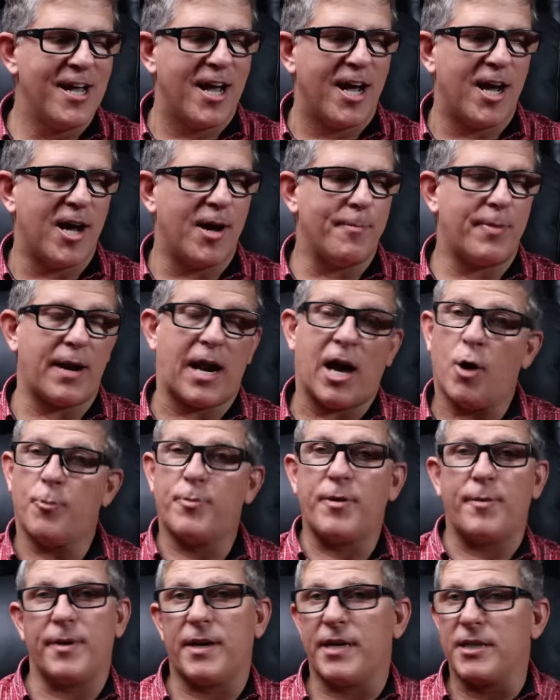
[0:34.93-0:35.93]
But I
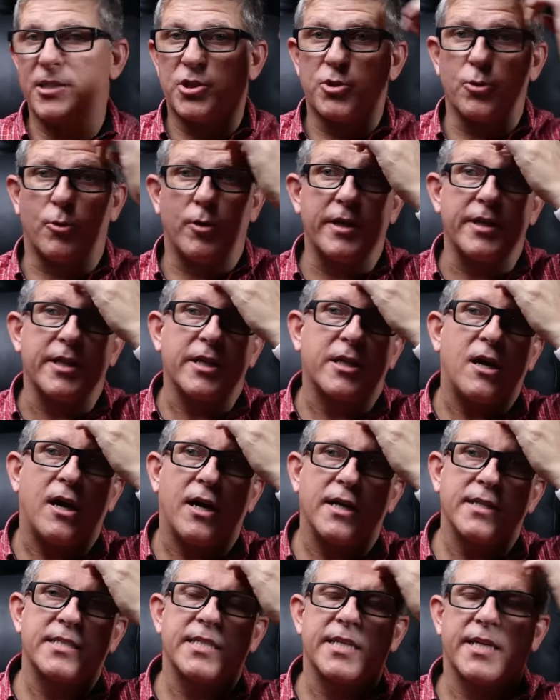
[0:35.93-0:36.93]
hope you've been enjoying the
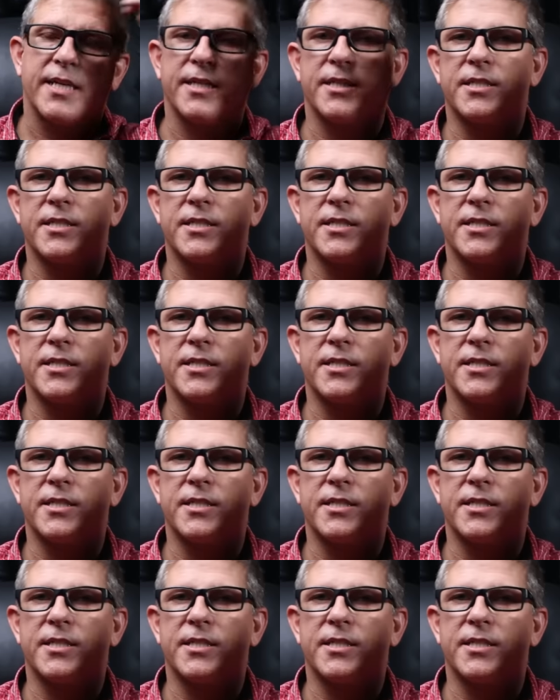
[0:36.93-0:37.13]
content.